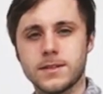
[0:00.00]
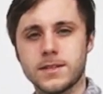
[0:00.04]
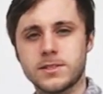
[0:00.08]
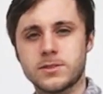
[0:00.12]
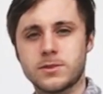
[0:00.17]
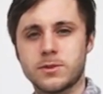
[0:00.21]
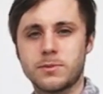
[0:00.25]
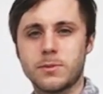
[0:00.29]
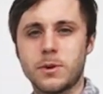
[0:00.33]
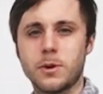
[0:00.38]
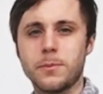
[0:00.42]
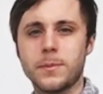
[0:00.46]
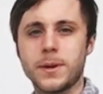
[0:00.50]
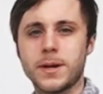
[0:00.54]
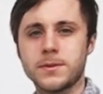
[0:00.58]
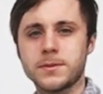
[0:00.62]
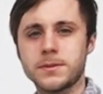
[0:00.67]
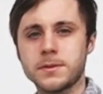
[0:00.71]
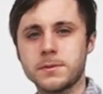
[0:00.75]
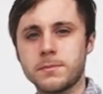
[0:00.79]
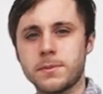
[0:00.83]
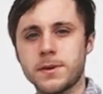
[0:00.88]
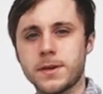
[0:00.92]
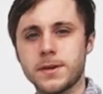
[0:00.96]
is a remote
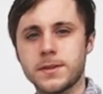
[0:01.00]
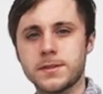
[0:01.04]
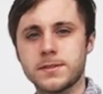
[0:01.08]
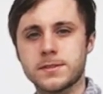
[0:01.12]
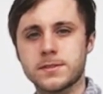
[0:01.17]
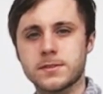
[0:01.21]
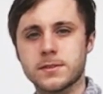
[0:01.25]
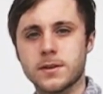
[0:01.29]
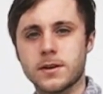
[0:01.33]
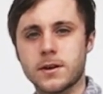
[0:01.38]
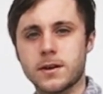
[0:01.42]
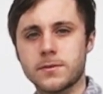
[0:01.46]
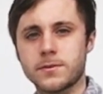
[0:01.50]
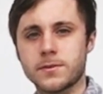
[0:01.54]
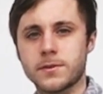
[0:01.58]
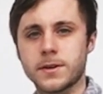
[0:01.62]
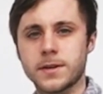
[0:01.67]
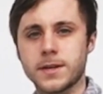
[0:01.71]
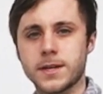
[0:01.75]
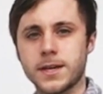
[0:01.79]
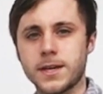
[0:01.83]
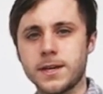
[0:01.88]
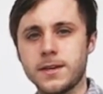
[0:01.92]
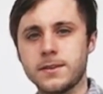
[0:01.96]
mounting base
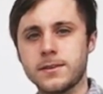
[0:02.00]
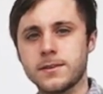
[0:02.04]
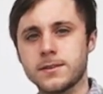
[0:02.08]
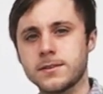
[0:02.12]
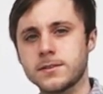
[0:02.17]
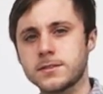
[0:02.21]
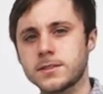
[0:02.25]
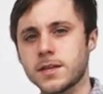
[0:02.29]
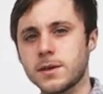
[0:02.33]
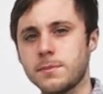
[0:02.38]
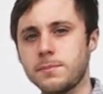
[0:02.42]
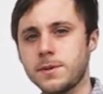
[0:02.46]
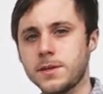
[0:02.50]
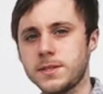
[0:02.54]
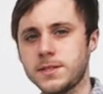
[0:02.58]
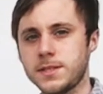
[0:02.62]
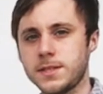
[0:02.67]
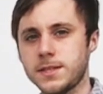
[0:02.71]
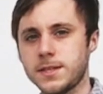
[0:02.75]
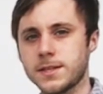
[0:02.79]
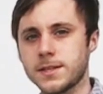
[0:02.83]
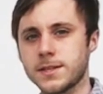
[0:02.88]
offering 1/8" MPT